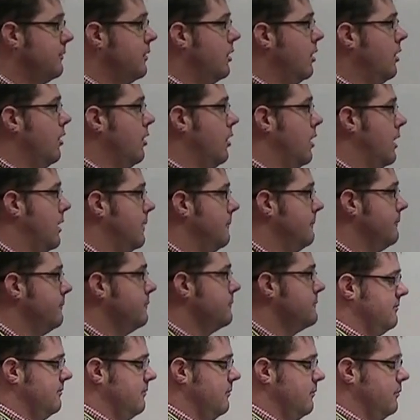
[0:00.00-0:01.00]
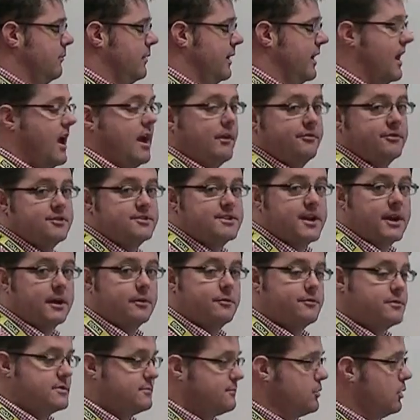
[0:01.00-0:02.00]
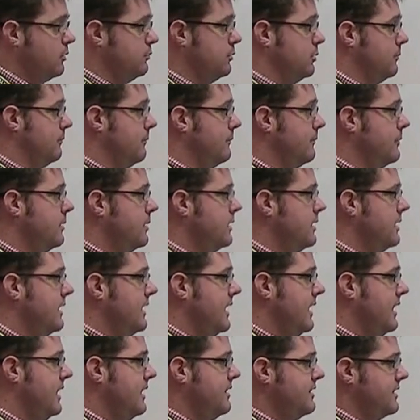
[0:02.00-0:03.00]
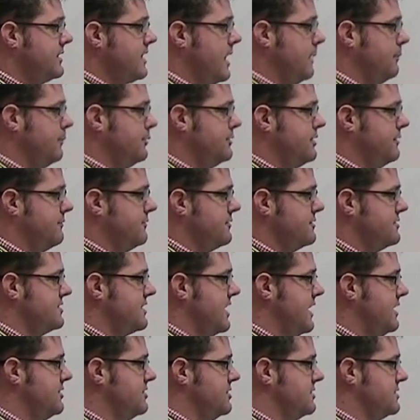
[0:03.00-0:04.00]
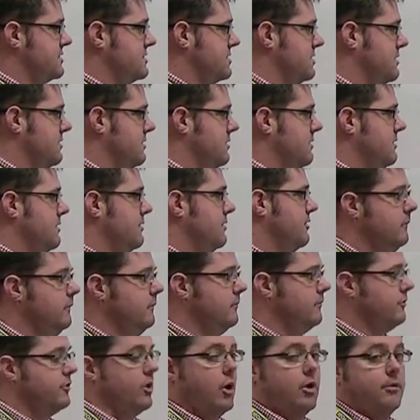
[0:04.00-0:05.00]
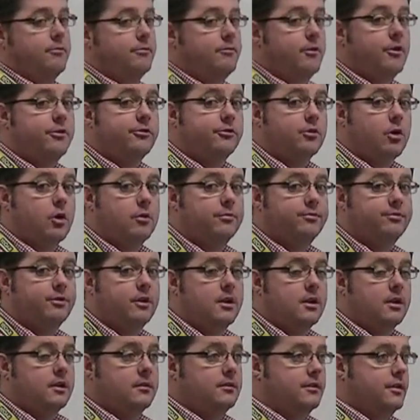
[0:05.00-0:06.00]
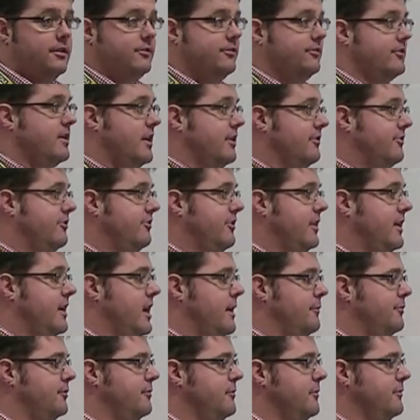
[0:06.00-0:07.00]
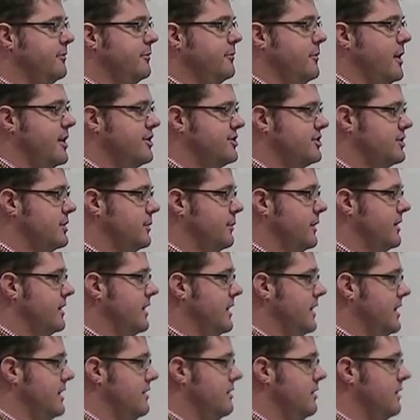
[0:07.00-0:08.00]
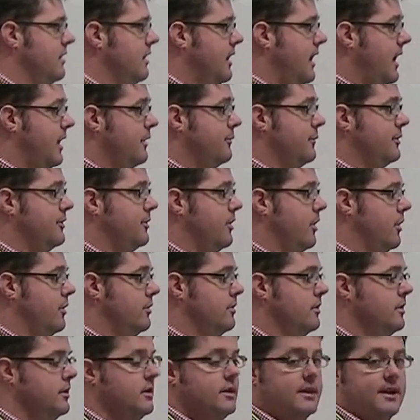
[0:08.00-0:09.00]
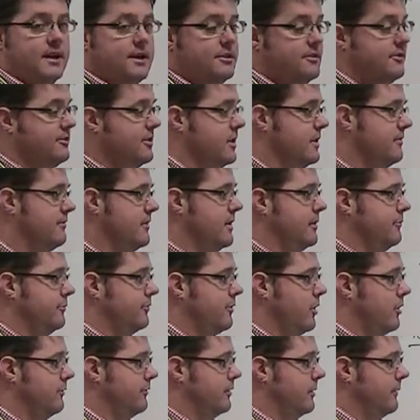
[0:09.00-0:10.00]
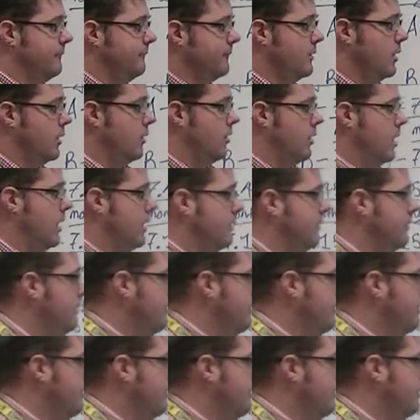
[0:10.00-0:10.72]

All right, we're going to have to tackle this problem in a couple of different stages. So first off, let's start setting up some information that we need and we know into TVM Solver. All right.